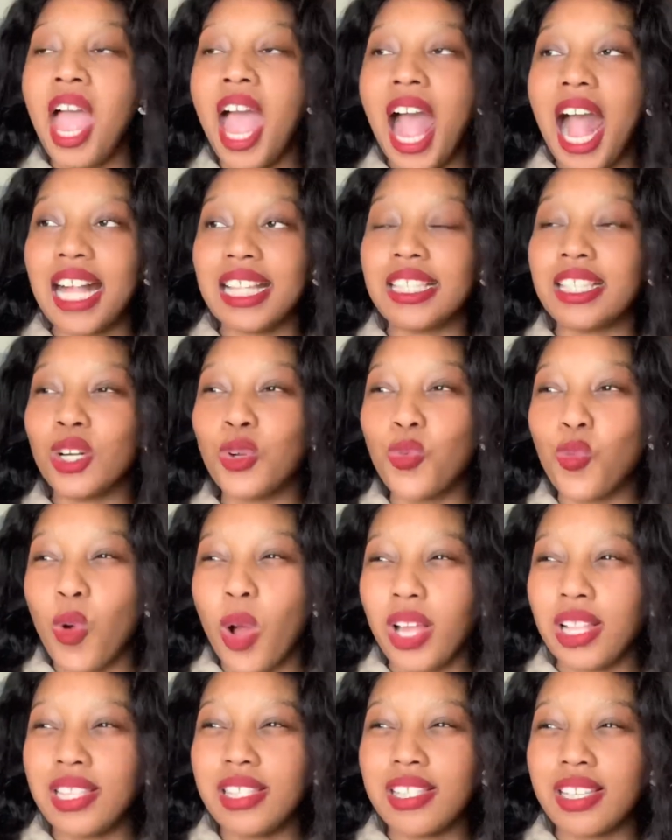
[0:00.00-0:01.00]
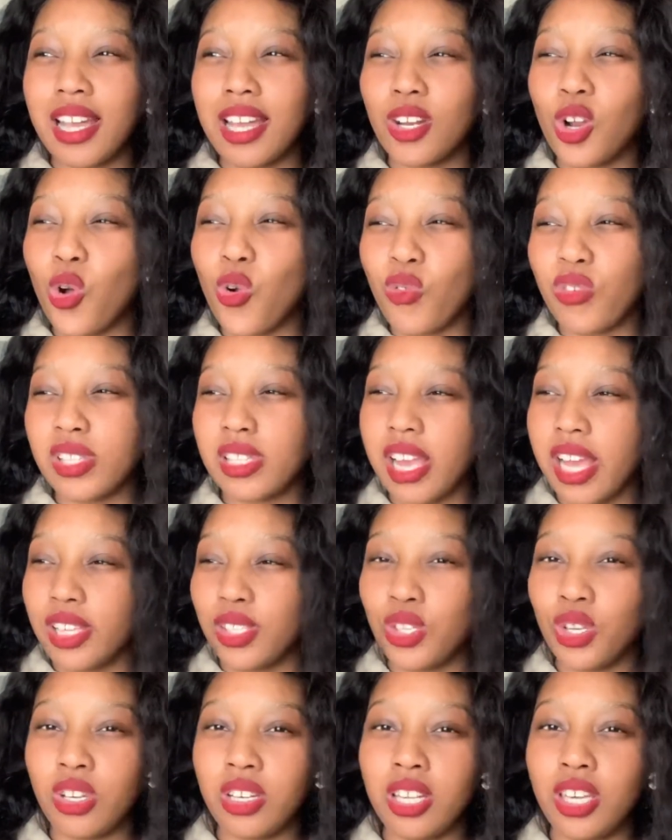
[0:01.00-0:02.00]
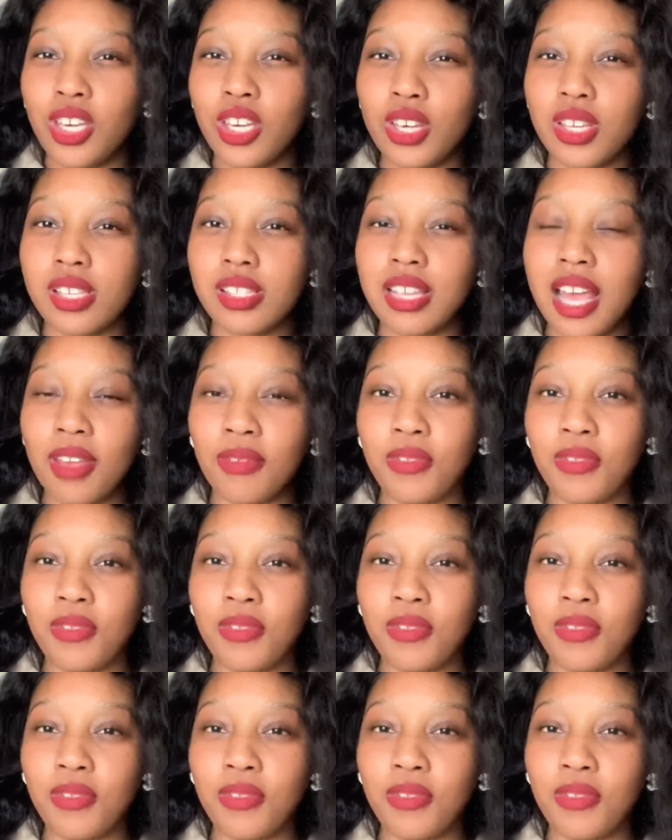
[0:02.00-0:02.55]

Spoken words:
I didn't want an oversized hoodie because I